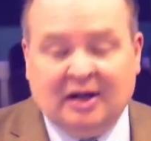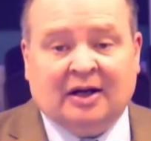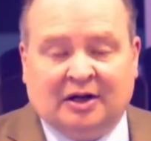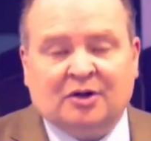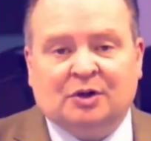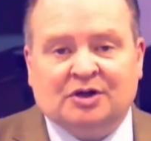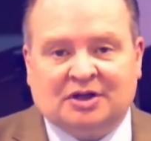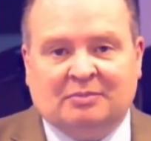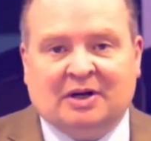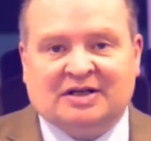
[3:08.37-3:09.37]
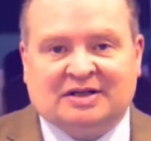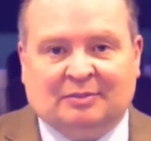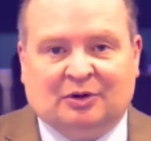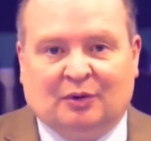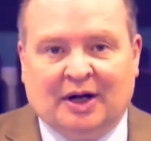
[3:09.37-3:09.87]
In other words, He makes
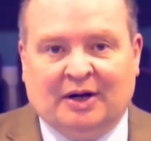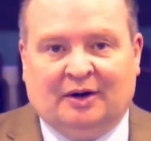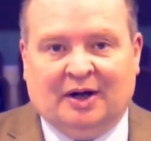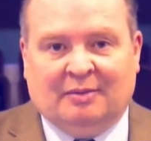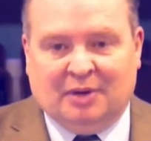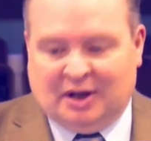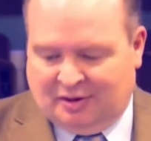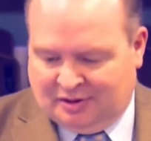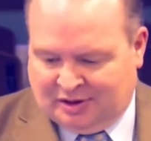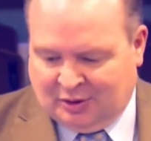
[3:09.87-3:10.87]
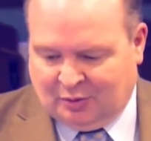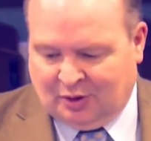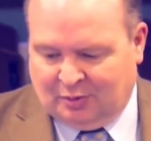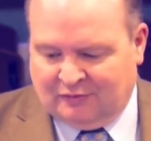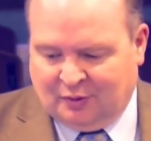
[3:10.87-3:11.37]
them greater and better than they were
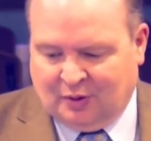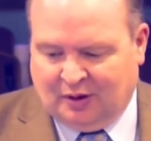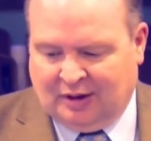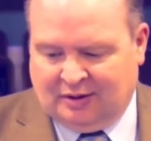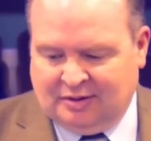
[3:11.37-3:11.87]
before.